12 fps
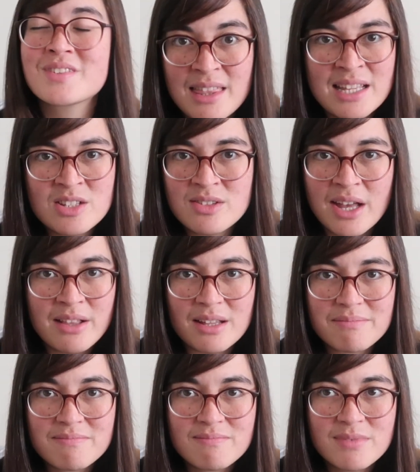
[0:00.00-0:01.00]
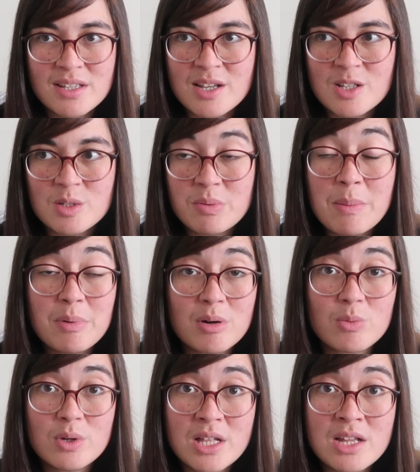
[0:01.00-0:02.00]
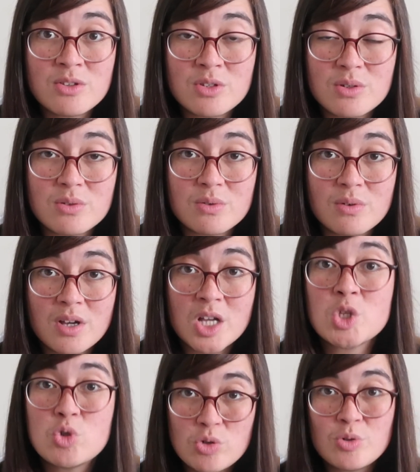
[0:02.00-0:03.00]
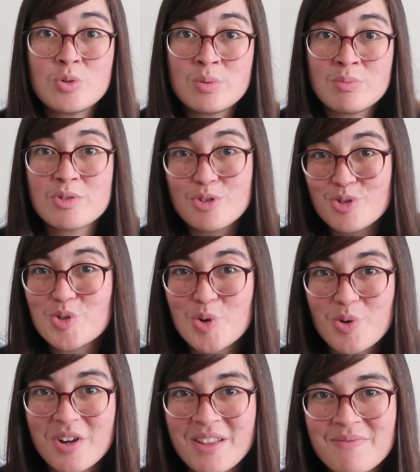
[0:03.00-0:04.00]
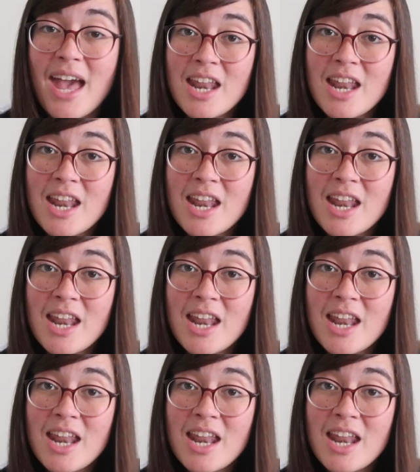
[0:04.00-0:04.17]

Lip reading: And then sell it, because people are willing to consume your story.